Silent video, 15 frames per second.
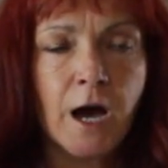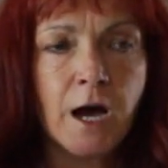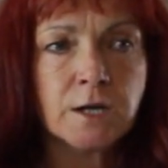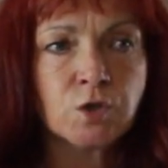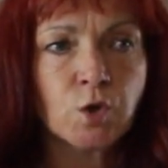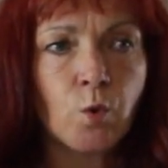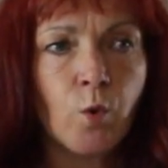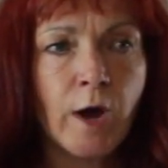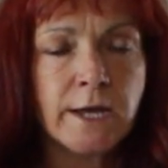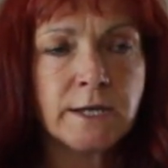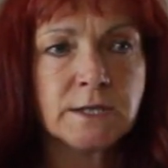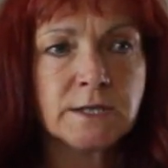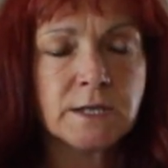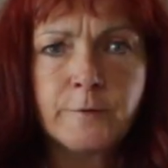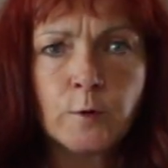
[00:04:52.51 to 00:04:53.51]
and
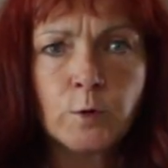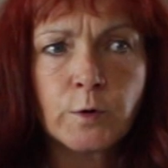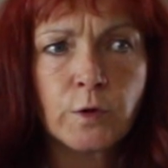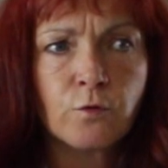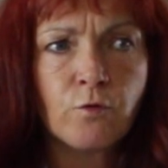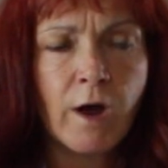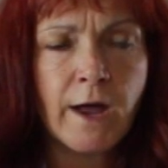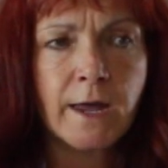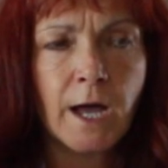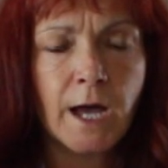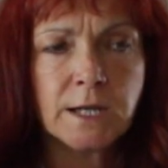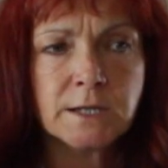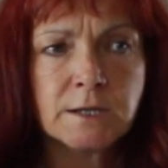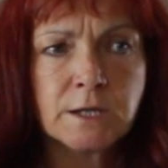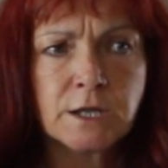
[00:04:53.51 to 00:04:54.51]
quite forthright
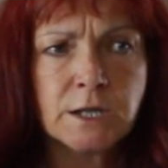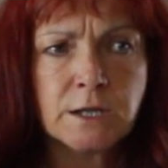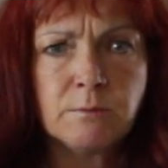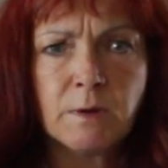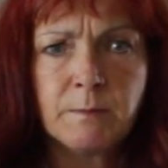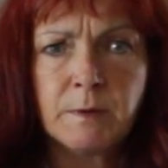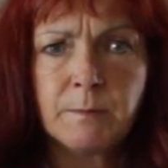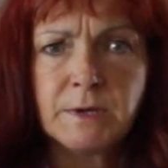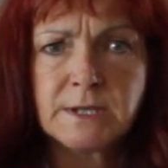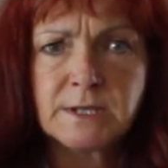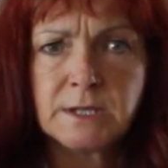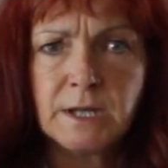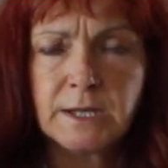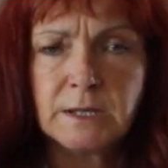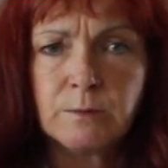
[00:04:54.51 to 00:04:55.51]
and can maybe be
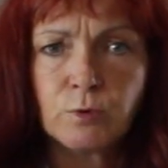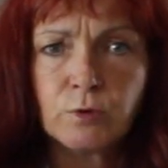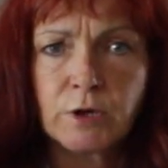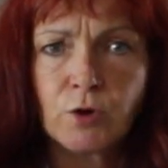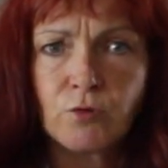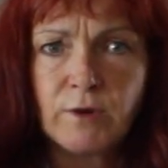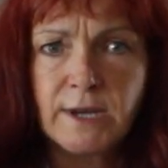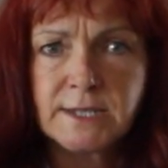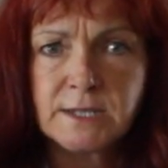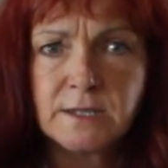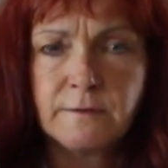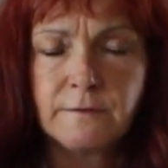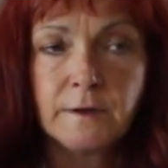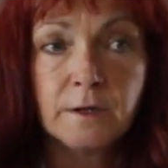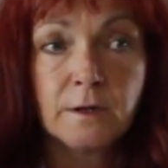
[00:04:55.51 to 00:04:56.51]
slightly more
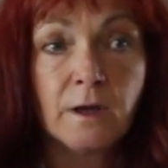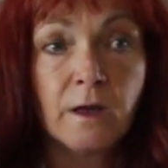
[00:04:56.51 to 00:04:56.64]
aggressive